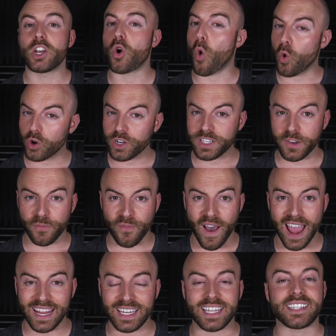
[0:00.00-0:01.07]
In order to
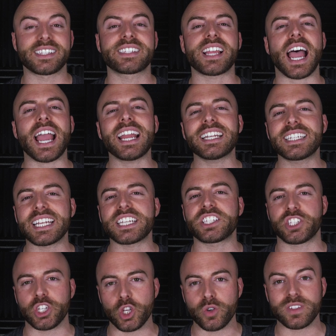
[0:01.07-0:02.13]
find it,
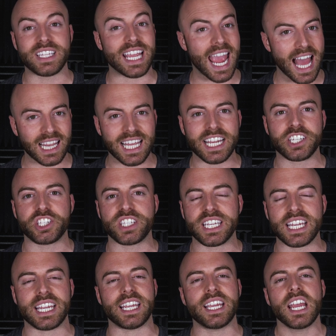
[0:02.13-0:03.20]
scientists use the
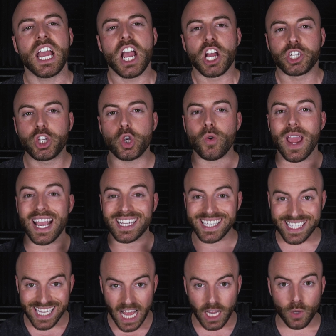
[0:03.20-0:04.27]
LHC to
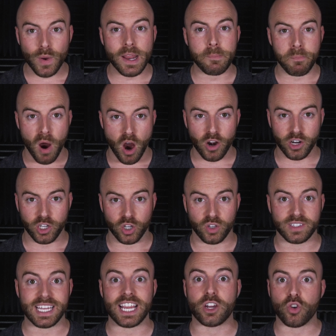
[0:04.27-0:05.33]
accelerate
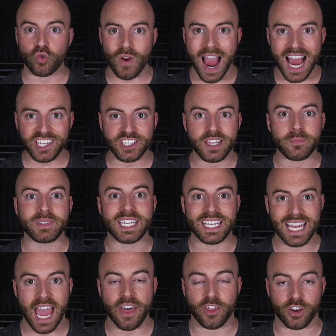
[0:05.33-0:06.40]
particles and crash them
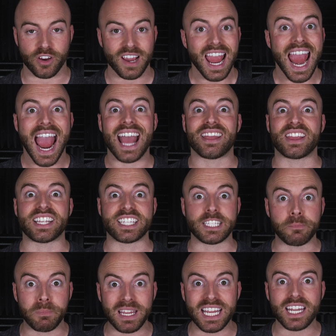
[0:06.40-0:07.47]
together at the
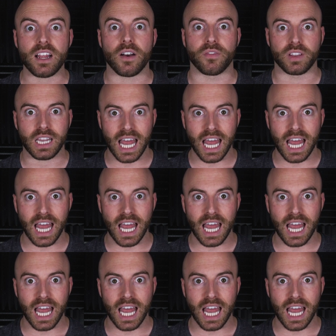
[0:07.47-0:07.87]
speed of